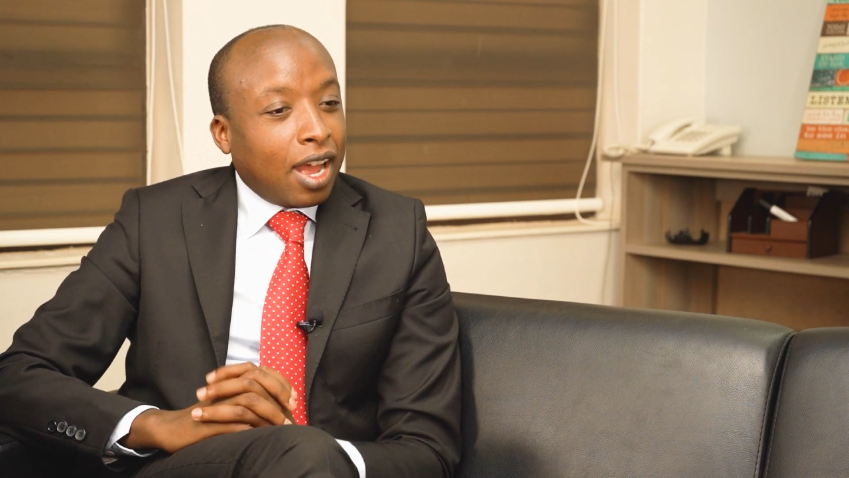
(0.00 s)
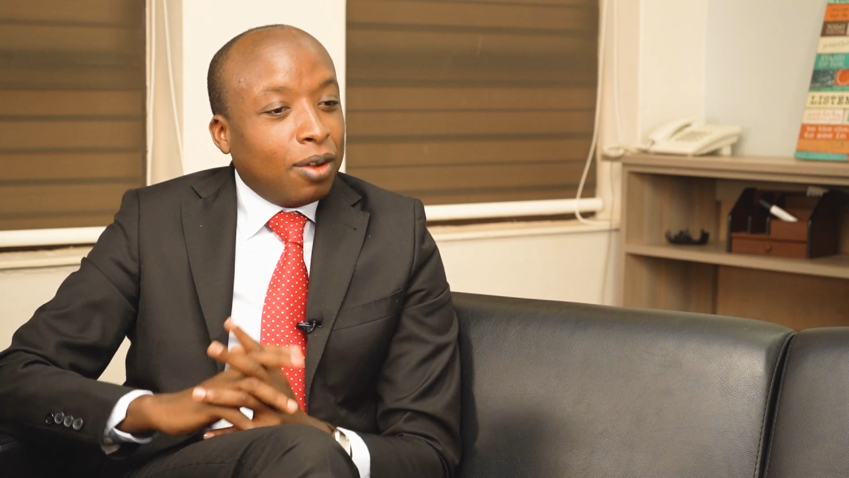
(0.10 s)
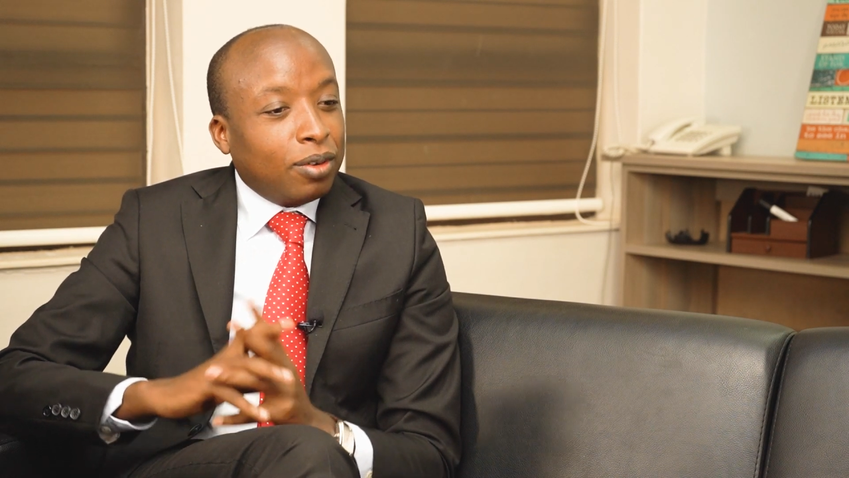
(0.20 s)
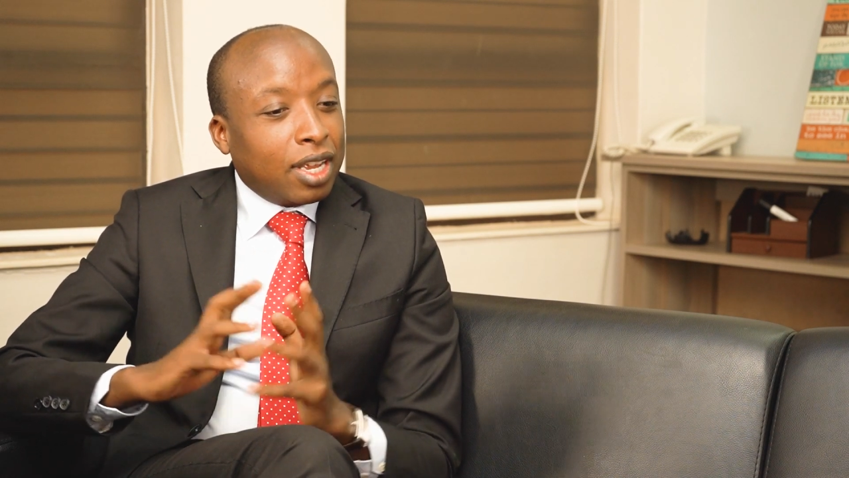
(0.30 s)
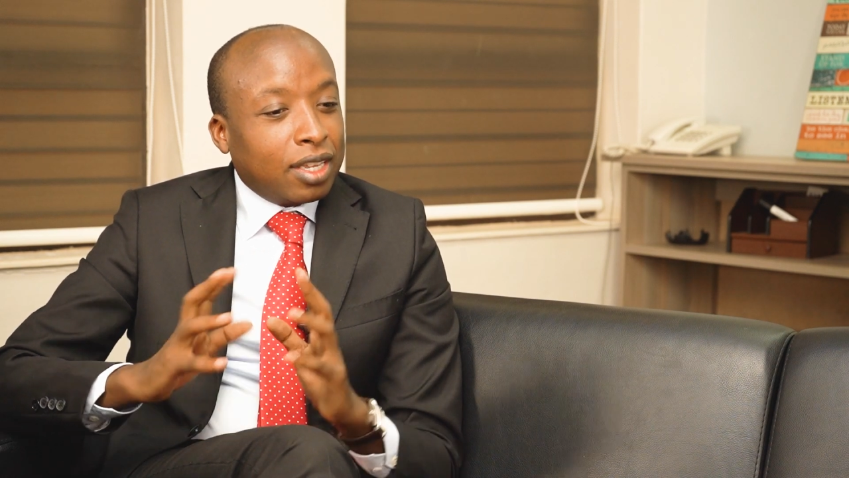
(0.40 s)

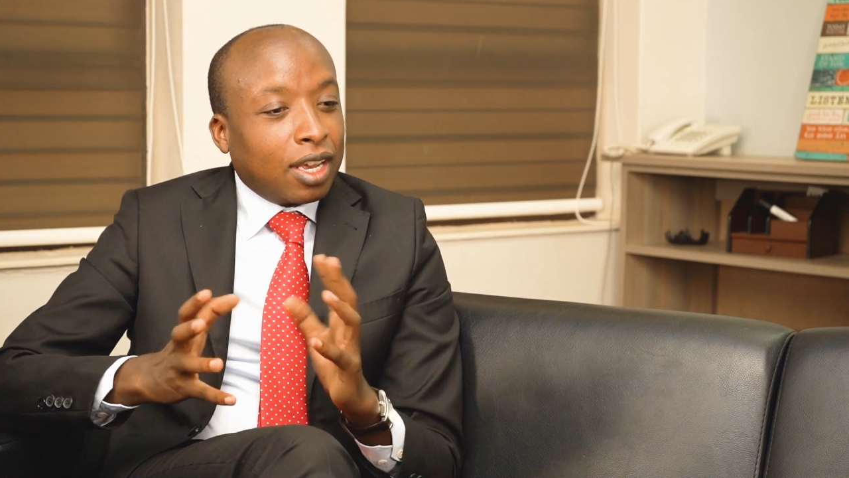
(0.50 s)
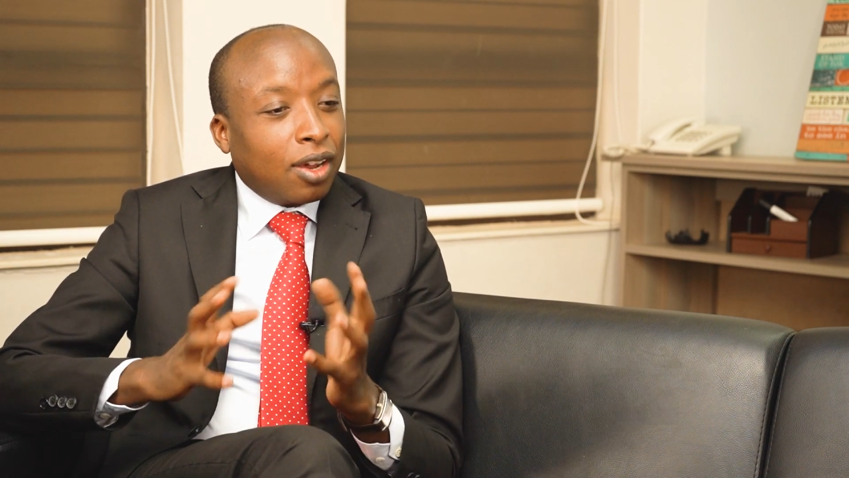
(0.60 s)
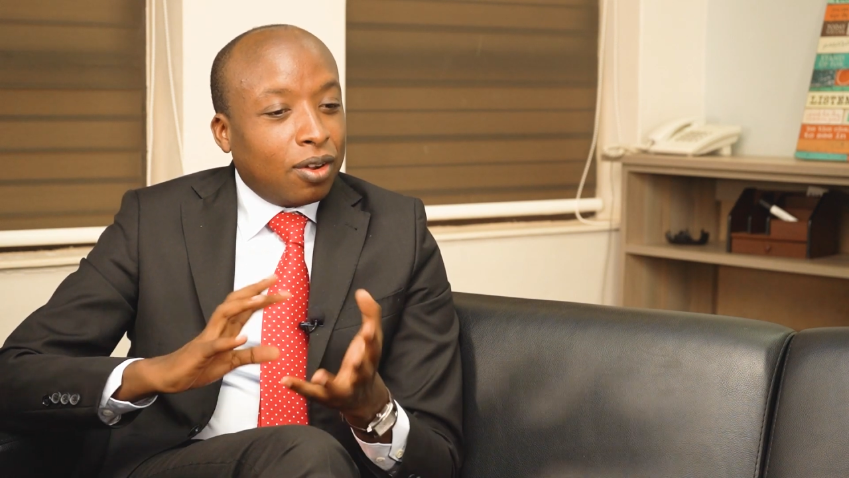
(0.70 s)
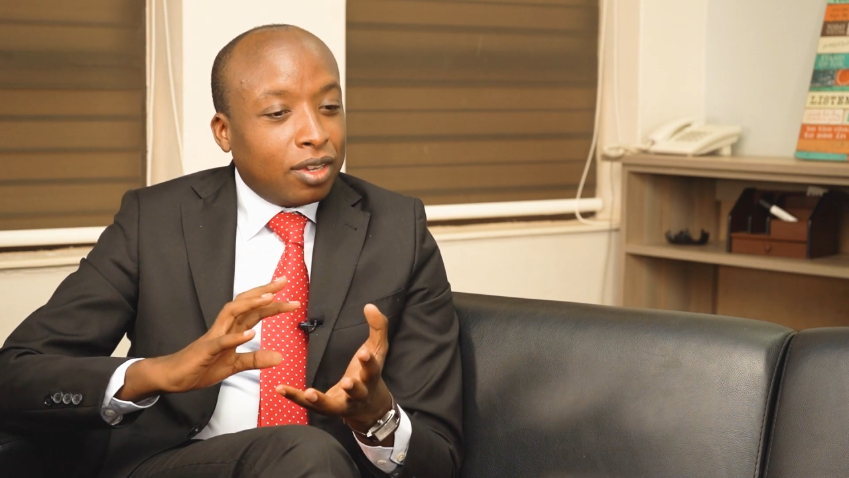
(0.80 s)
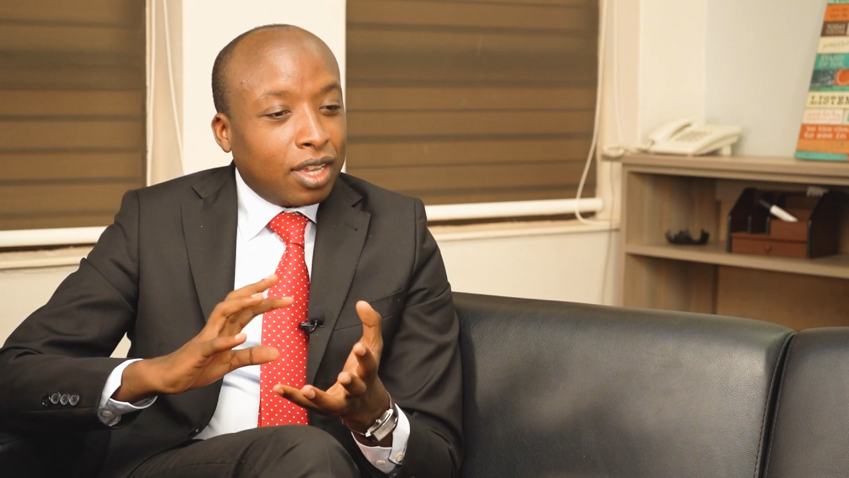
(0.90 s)
How does the
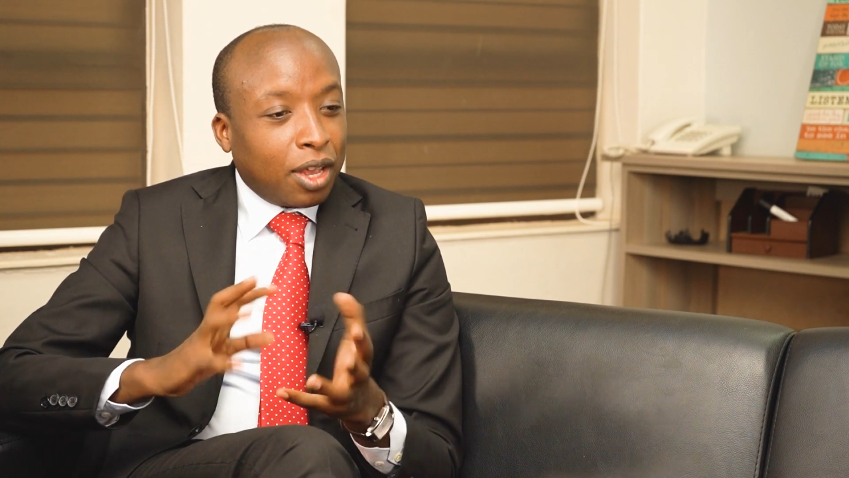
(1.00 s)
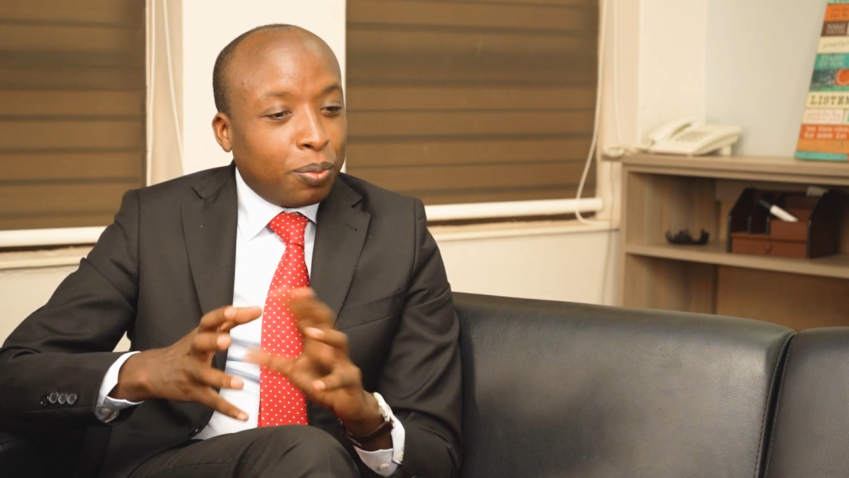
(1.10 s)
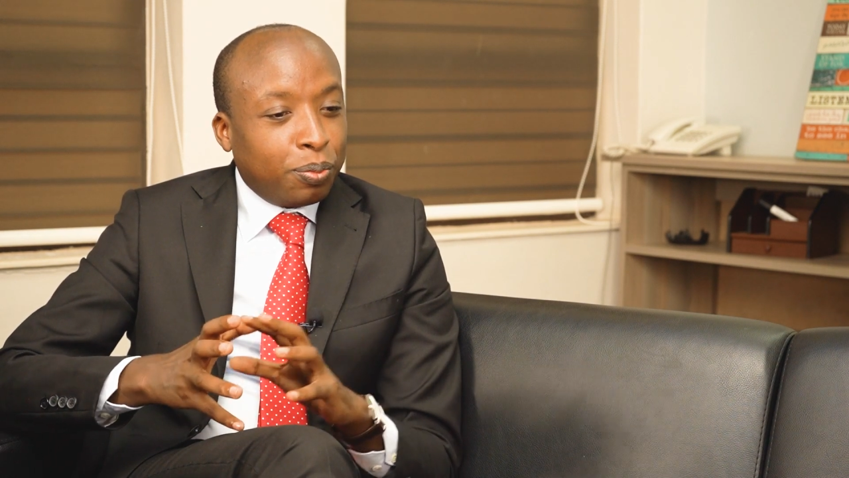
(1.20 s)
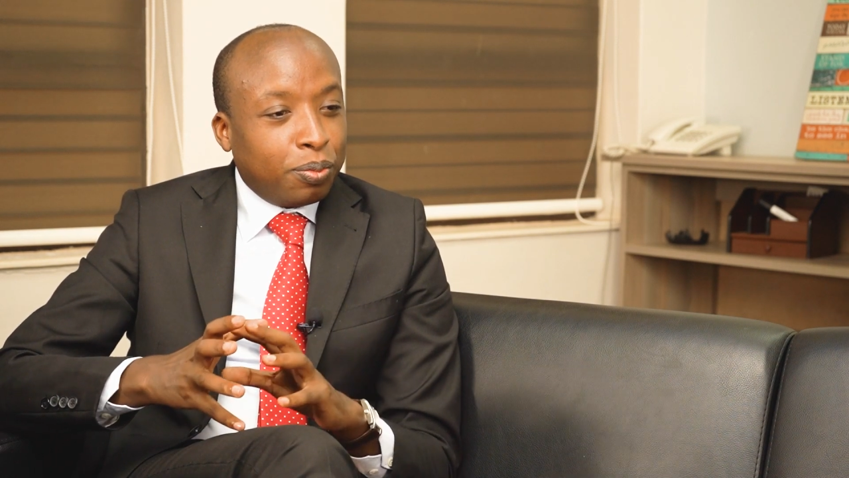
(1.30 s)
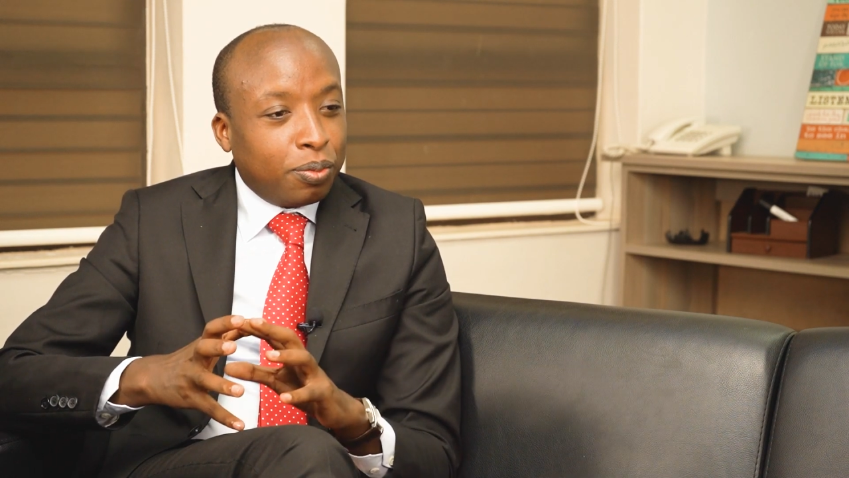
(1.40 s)
course help